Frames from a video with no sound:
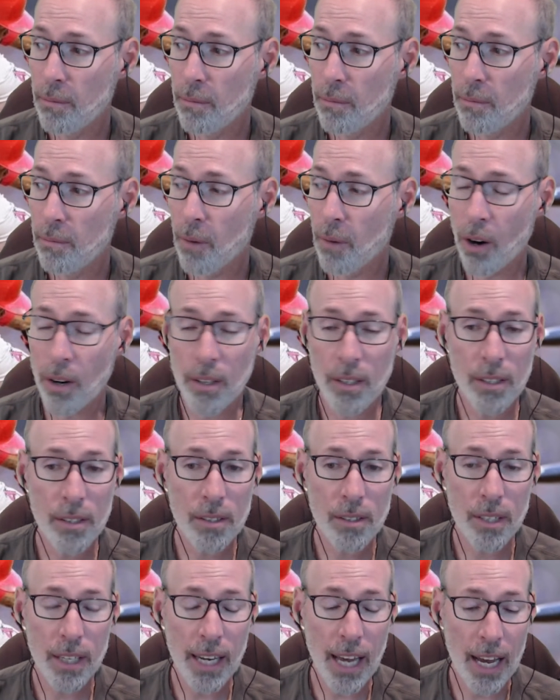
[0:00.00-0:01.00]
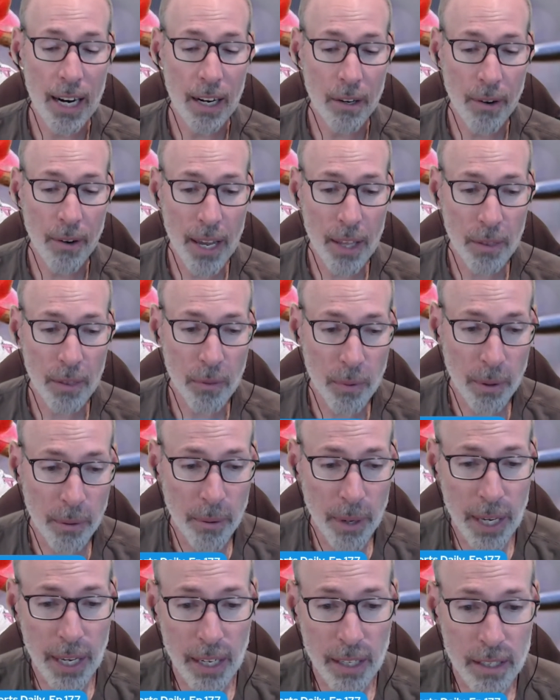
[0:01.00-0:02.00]
Marlins. He had a great 3
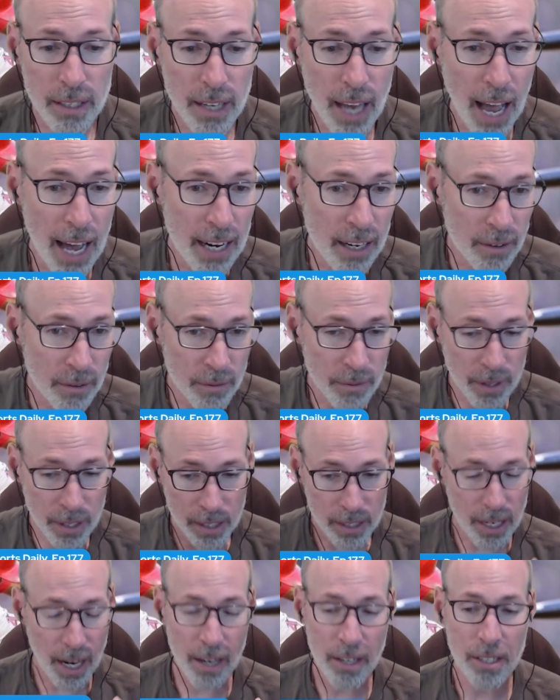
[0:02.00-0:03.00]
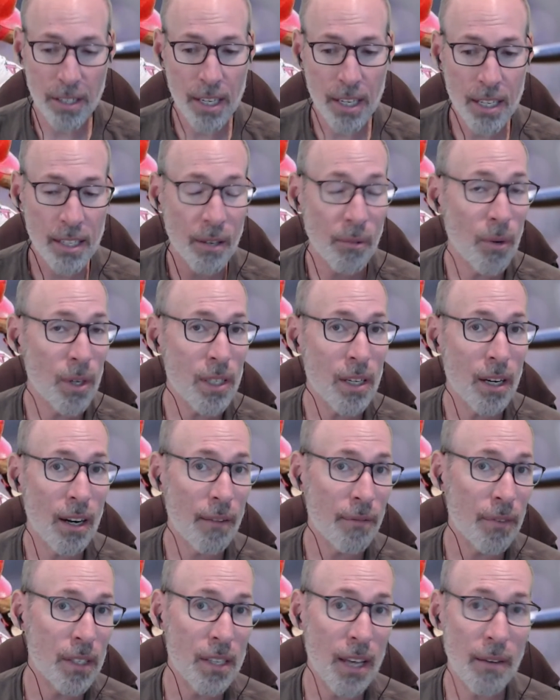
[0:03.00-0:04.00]
weeks out of the entire season. It wasn't
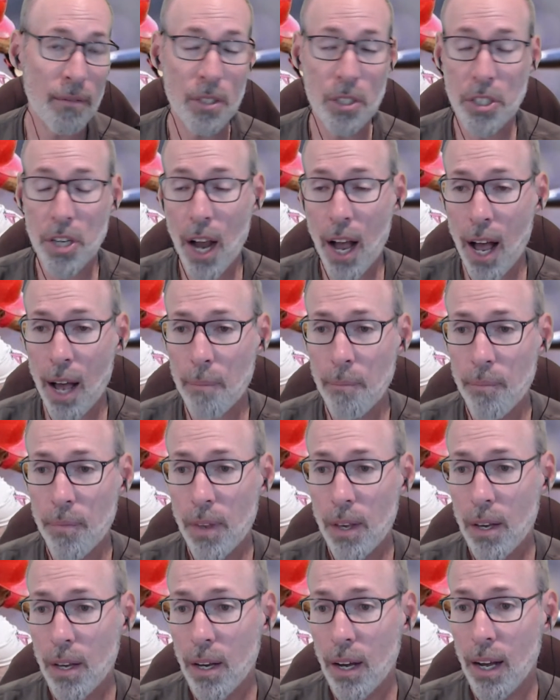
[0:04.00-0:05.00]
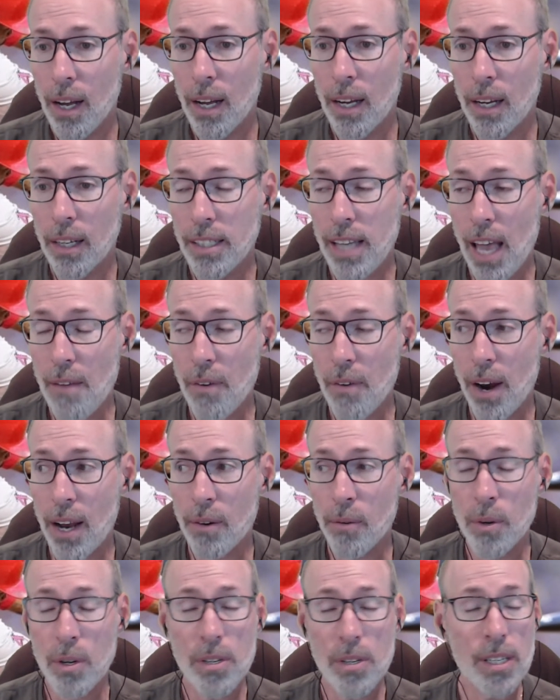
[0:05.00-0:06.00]
enough to save his job. Xavier
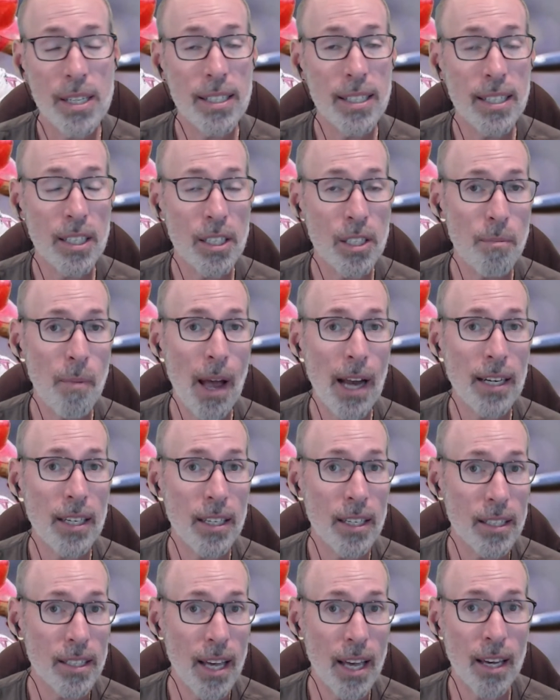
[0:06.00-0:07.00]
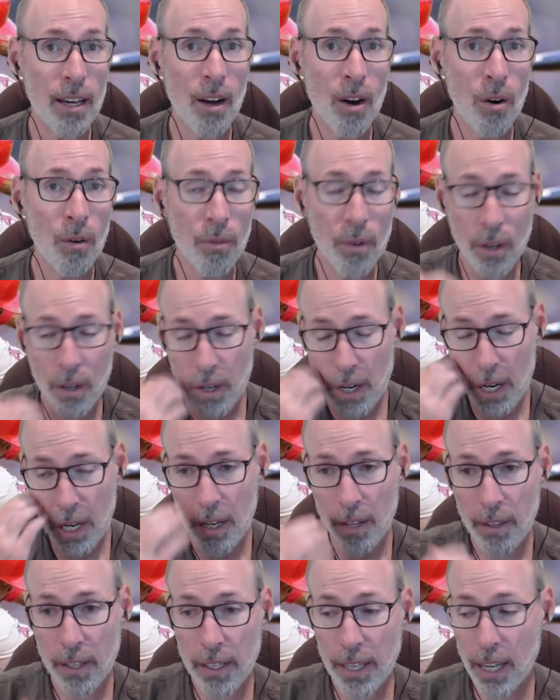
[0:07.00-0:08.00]
Edwards is expected to take over
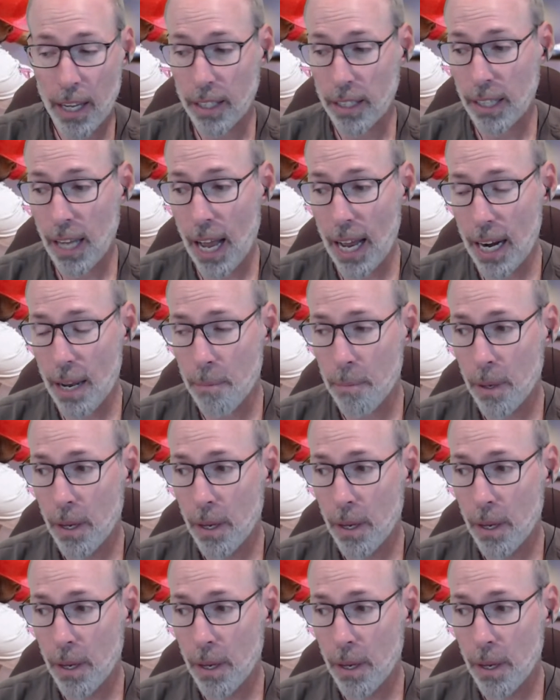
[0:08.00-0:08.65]
in the daily lineup.